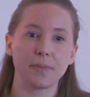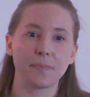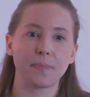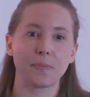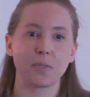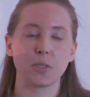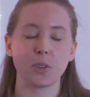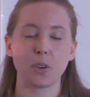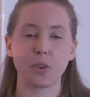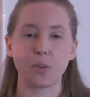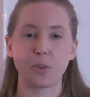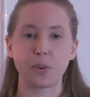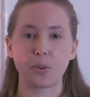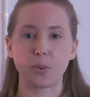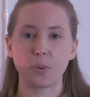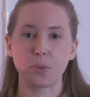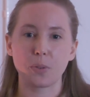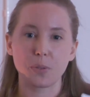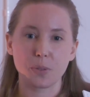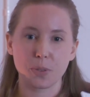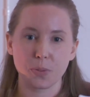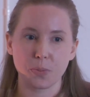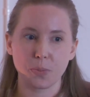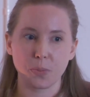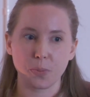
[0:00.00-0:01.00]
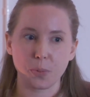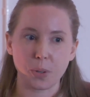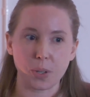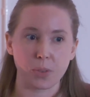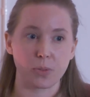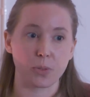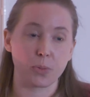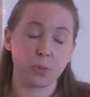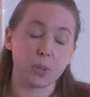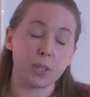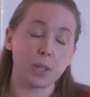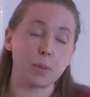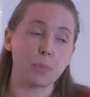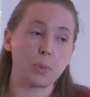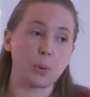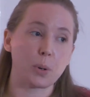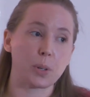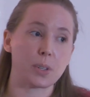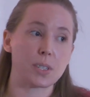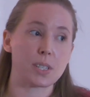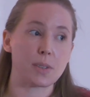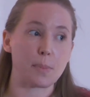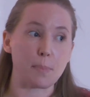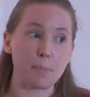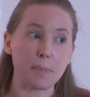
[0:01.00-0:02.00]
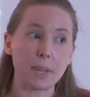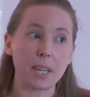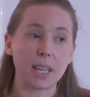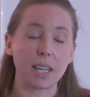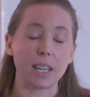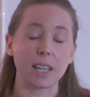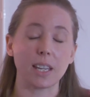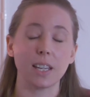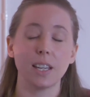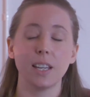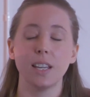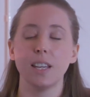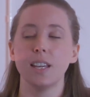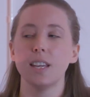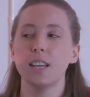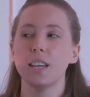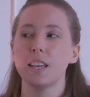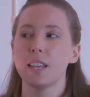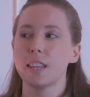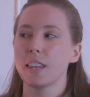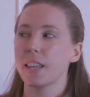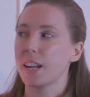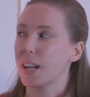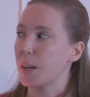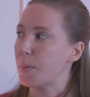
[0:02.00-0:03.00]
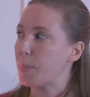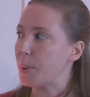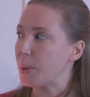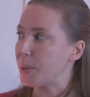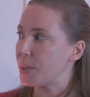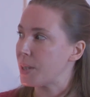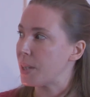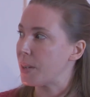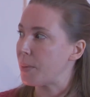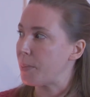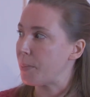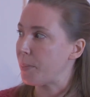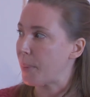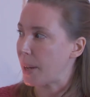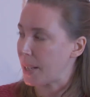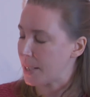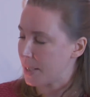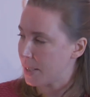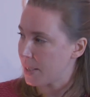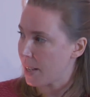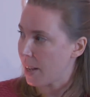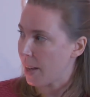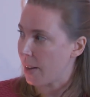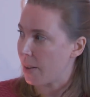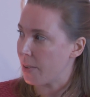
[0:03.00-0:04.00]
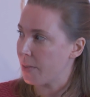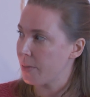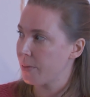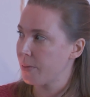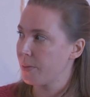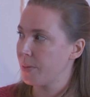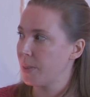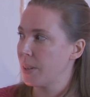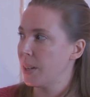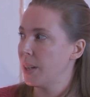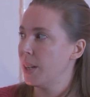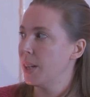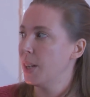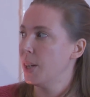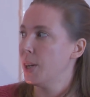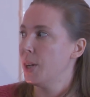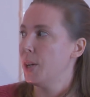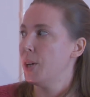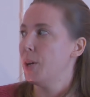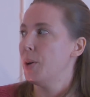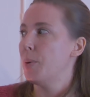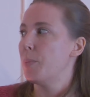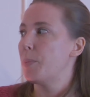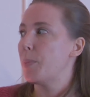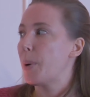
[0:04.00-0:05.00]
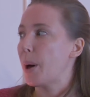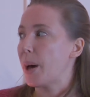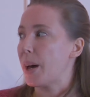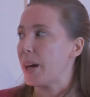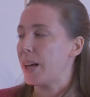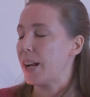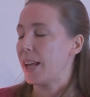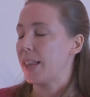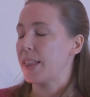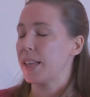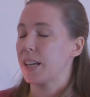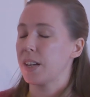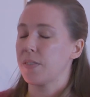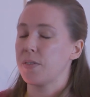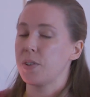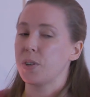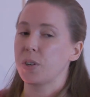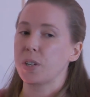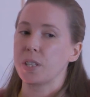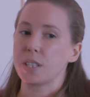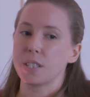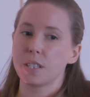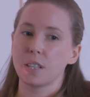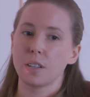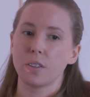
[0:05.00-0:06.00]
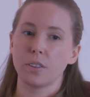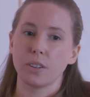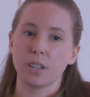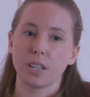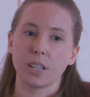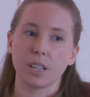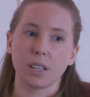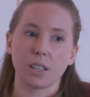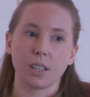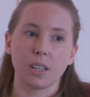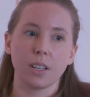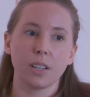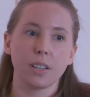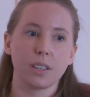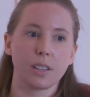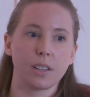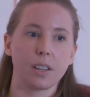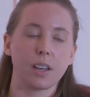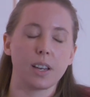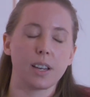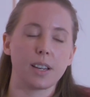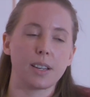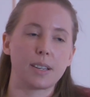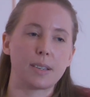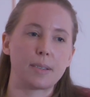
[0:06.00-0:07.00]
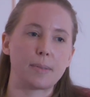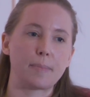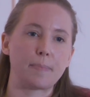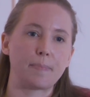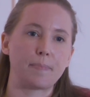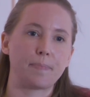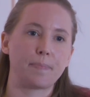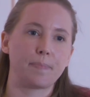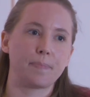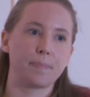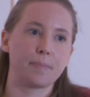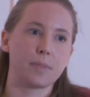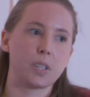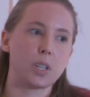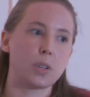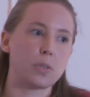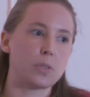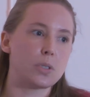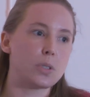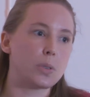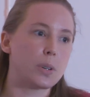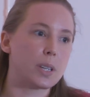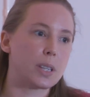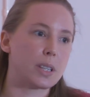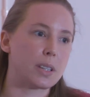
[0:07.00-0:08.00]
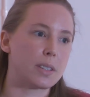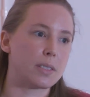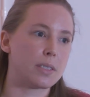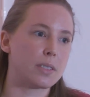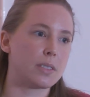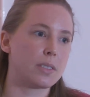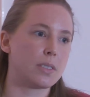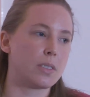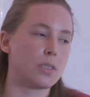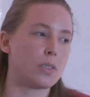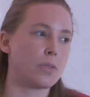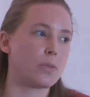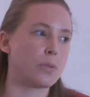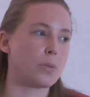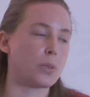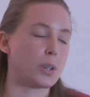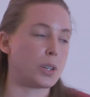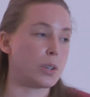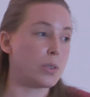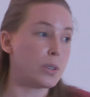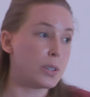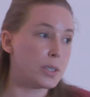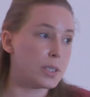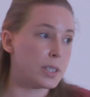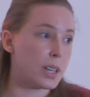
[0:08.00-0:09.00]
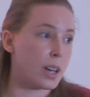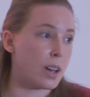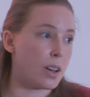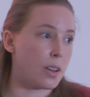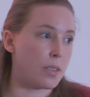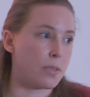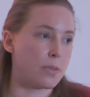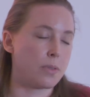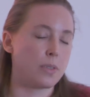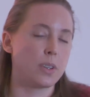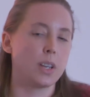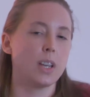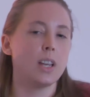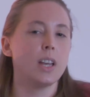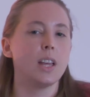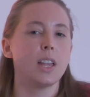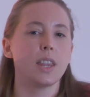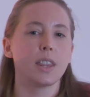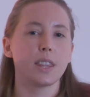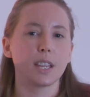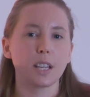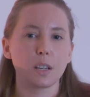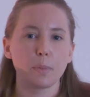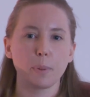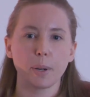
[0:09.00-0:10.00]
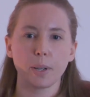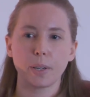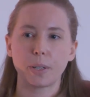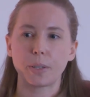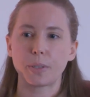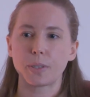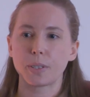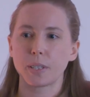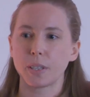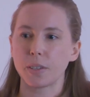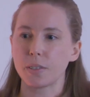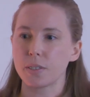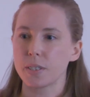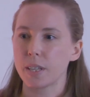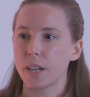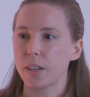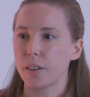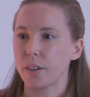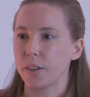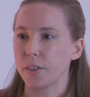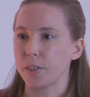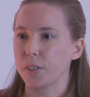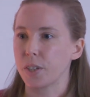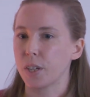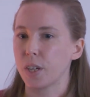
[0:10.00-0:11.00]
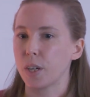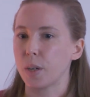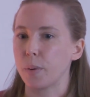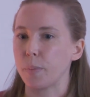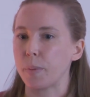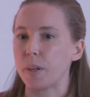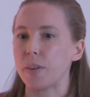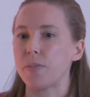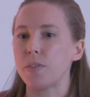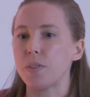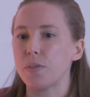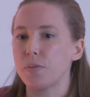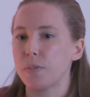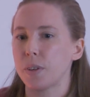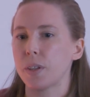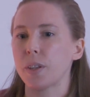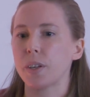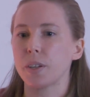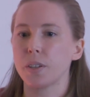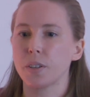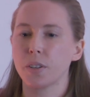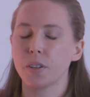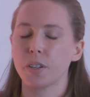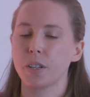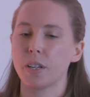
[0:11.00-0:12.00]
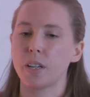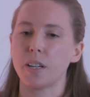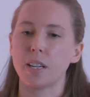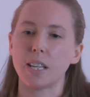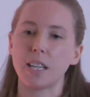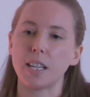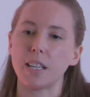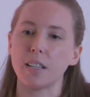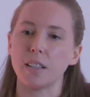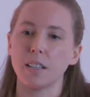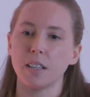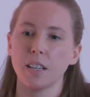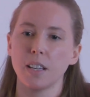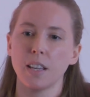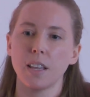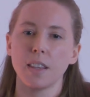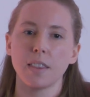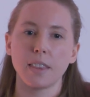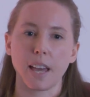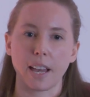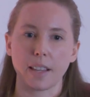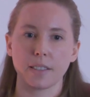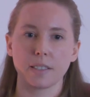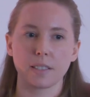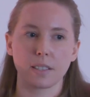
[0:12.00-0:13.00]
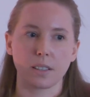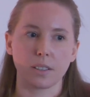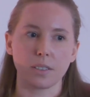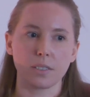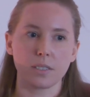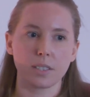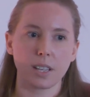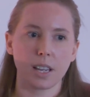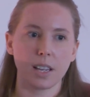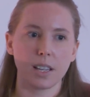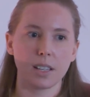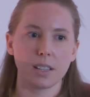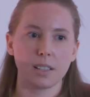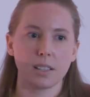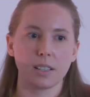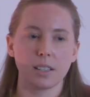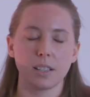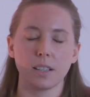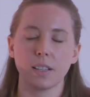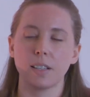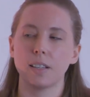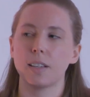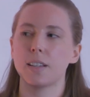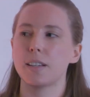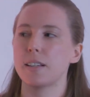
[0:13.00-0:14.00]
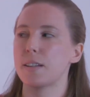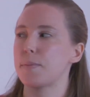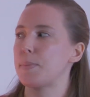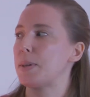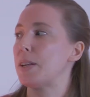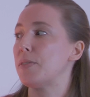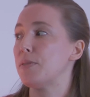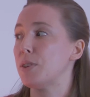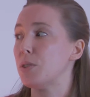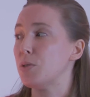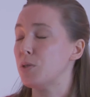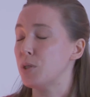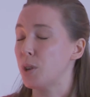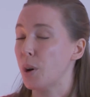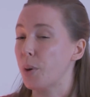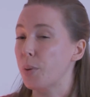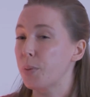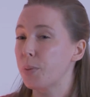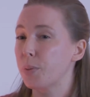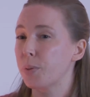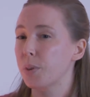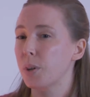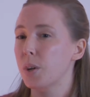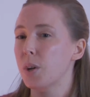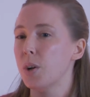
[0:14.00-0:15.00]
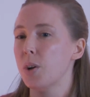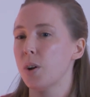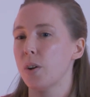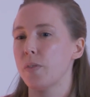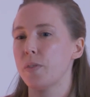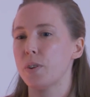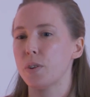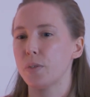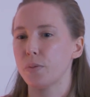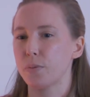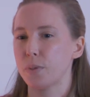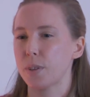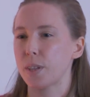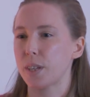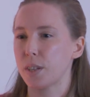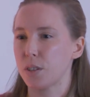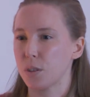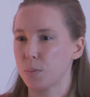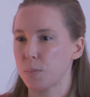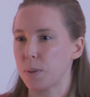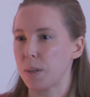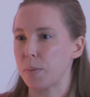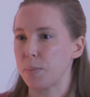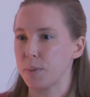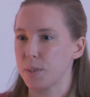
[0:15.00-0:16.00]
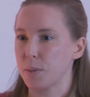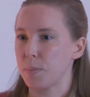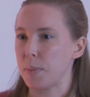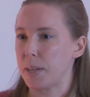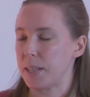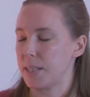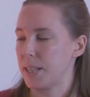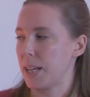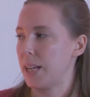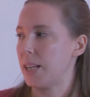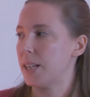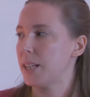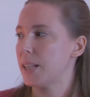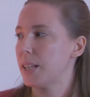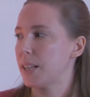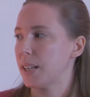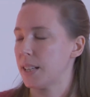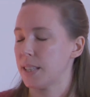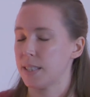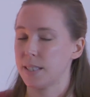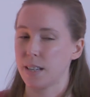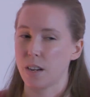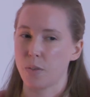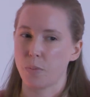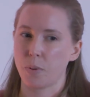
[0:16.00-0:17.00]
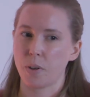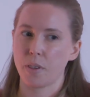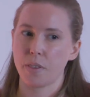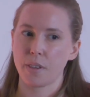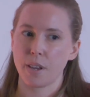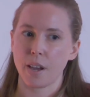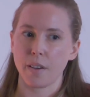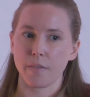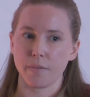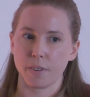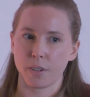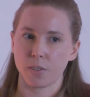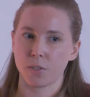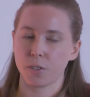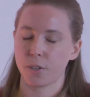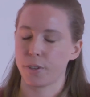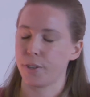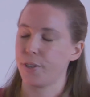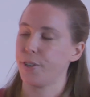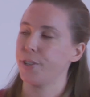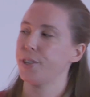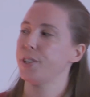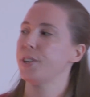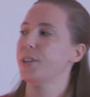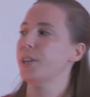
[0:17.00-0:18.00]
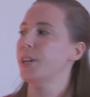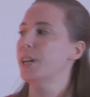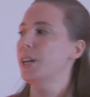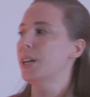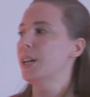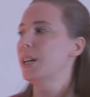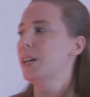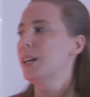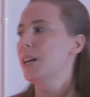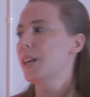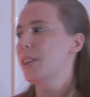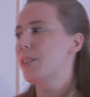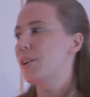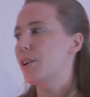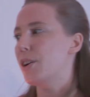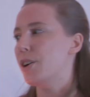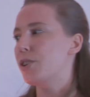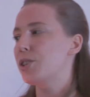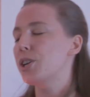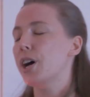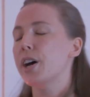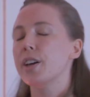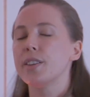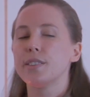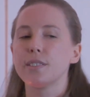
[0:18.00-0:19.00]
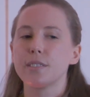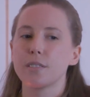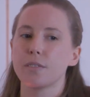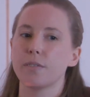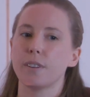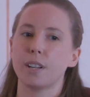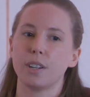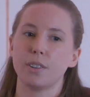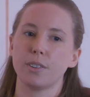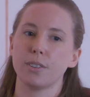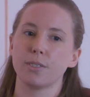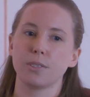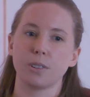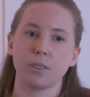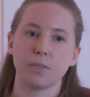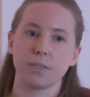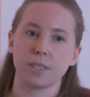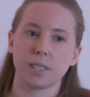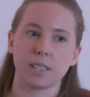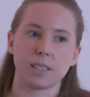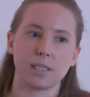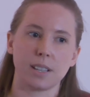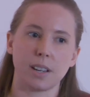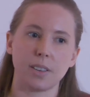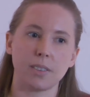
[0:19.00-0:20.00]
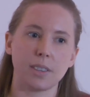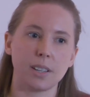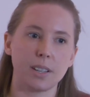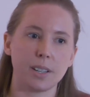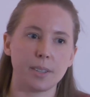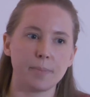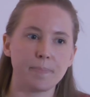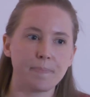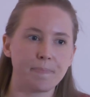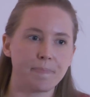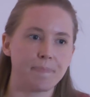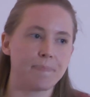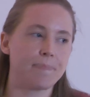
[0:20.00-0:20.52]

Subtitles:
So it was really important to me that I build it myself. But I think if you're considering, doing this for yourself, think about your skill set long term. If you feel like you're going to need that skill set, and if you don't, or if you don't feel like you'll be able to maintain it, and it's not worth the effort to learn, there are tons of vendor services out there.